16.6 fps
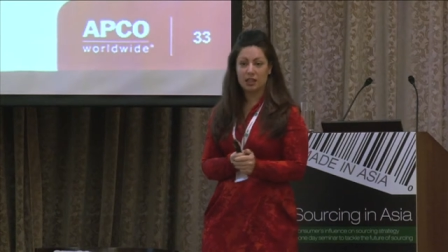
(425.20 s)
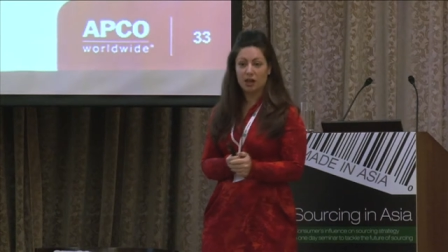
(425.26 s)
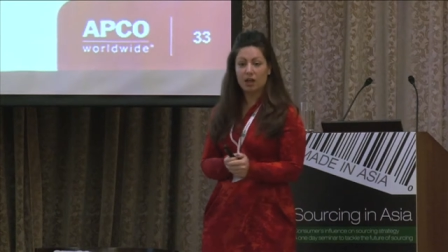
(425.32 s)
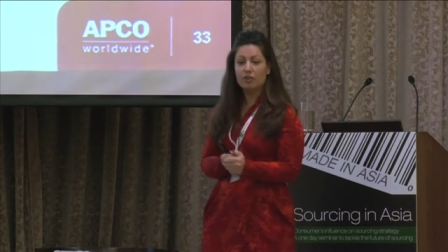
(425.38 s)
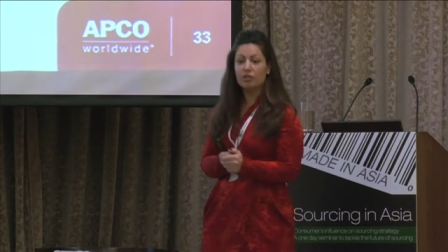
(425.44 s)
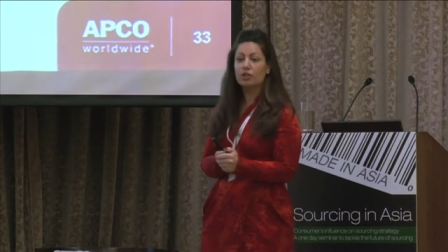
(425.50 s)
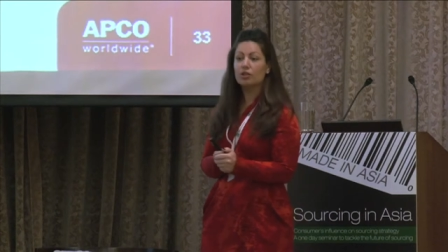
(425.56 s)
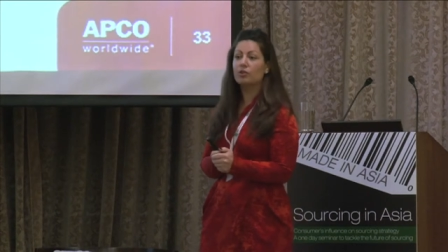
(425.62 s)
in
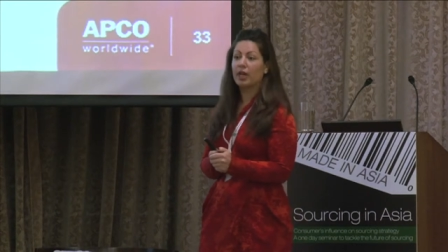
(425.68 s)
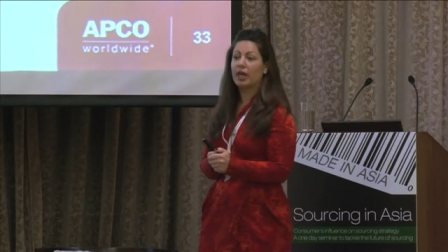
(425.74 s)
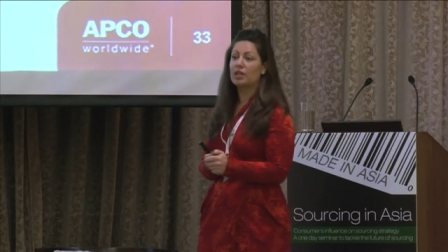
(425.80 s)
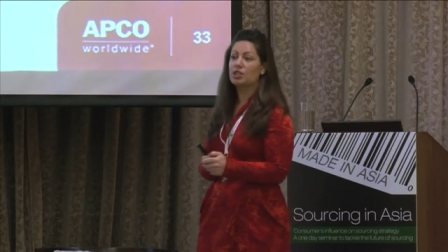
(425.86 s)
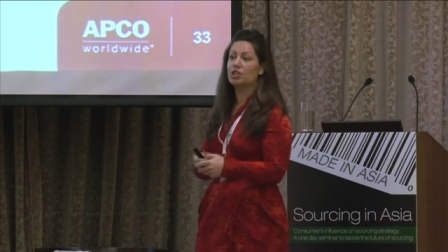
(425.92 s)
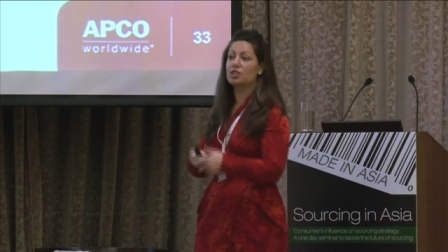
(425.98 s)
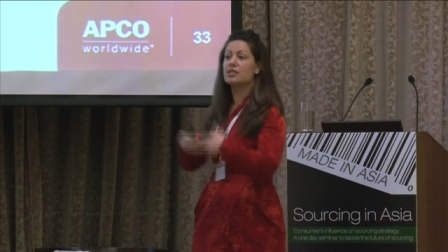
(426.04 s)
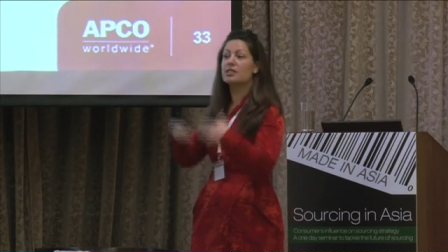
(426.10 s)
other
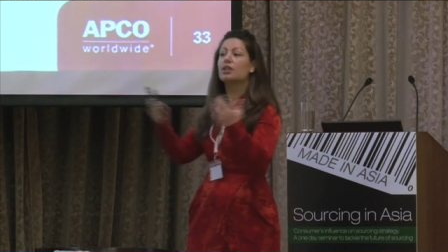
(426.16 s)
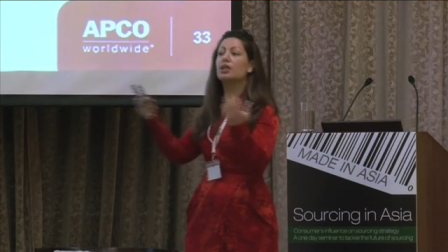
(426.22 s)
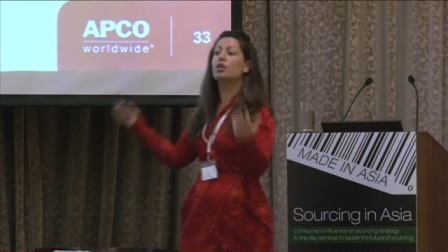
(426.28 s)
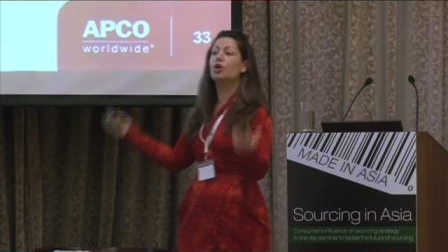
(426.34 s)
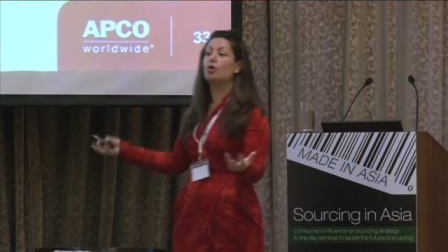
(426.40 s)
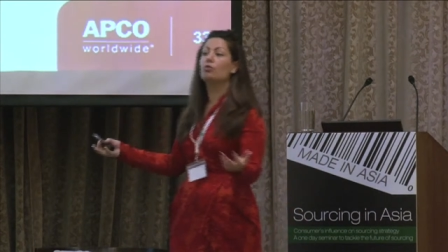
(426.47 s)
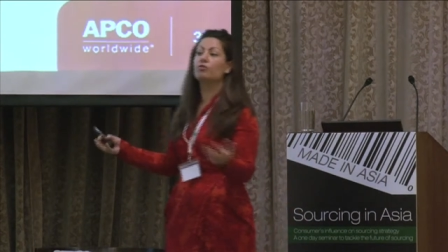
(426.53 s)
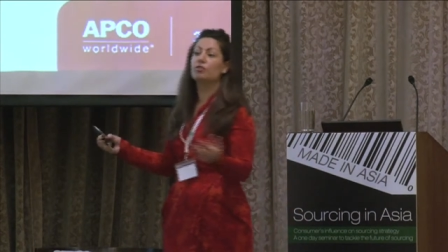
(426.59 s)
locations and
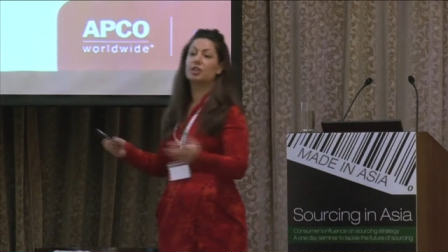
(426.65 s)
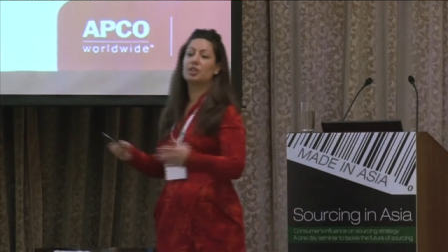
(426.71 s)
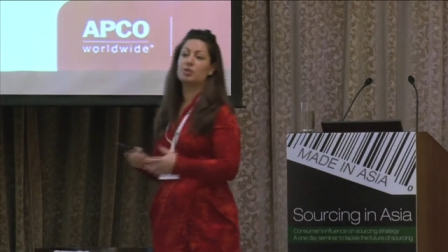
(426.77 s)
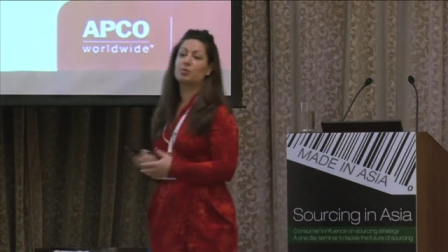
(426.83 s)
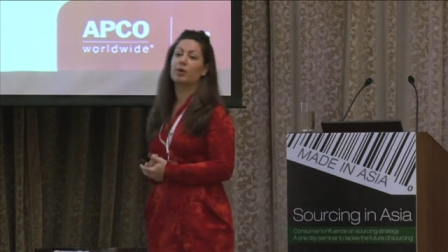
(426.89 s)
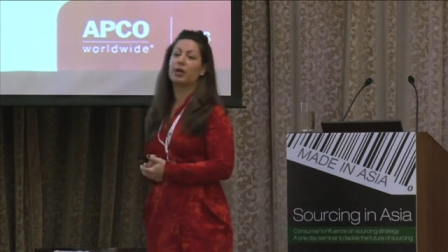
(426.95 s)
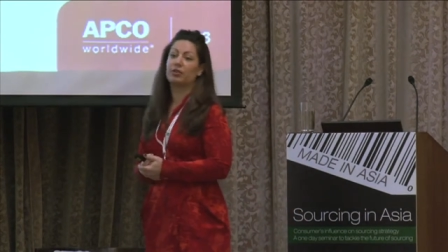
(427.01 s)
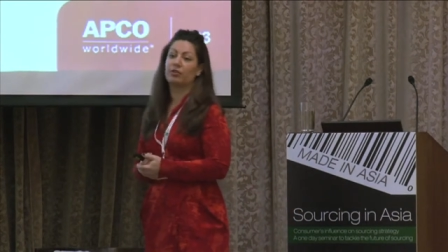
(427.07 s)
then hopefully
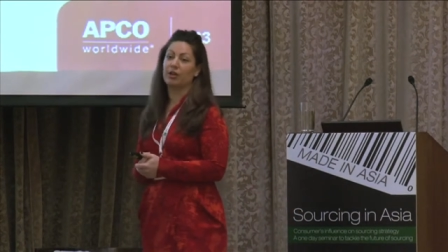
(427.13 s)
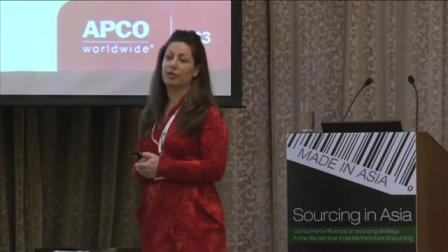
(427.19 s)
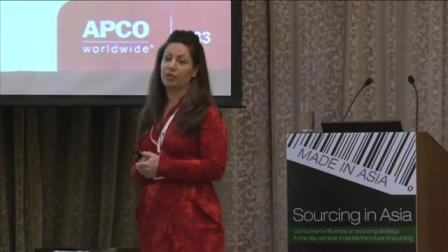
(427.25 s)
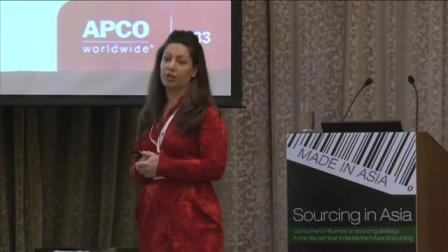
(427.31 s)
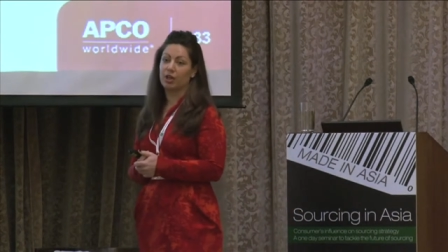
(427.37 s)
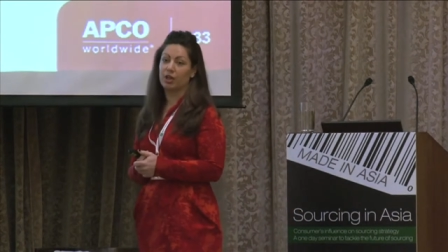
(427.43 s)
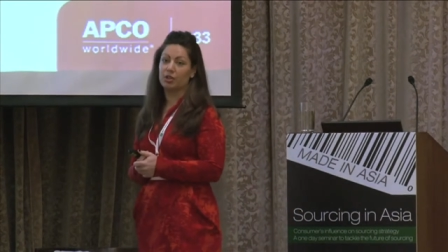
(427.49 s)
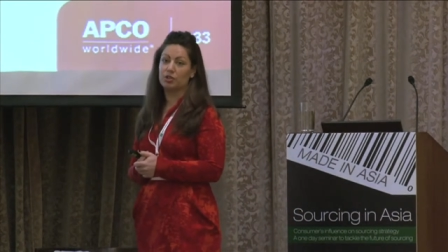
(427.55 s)
spread throughout
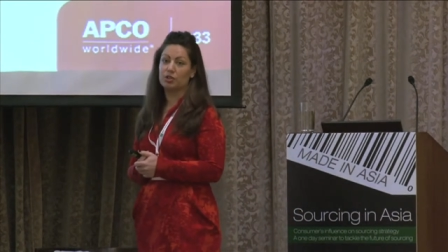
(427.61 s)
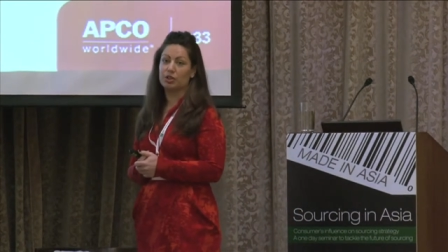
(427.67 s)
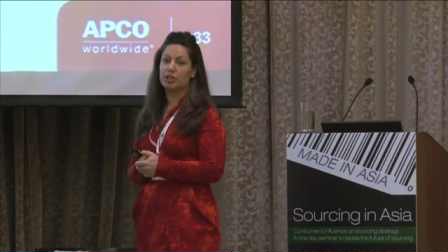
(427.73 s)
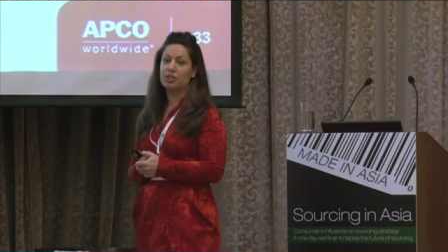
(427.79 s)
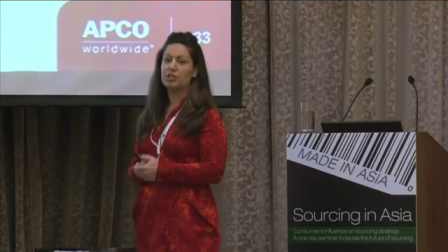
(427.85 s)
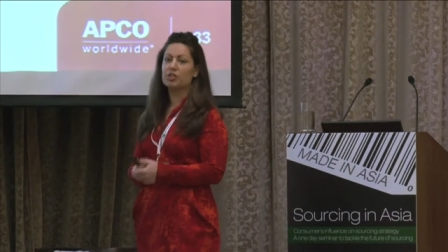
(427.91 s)
the country.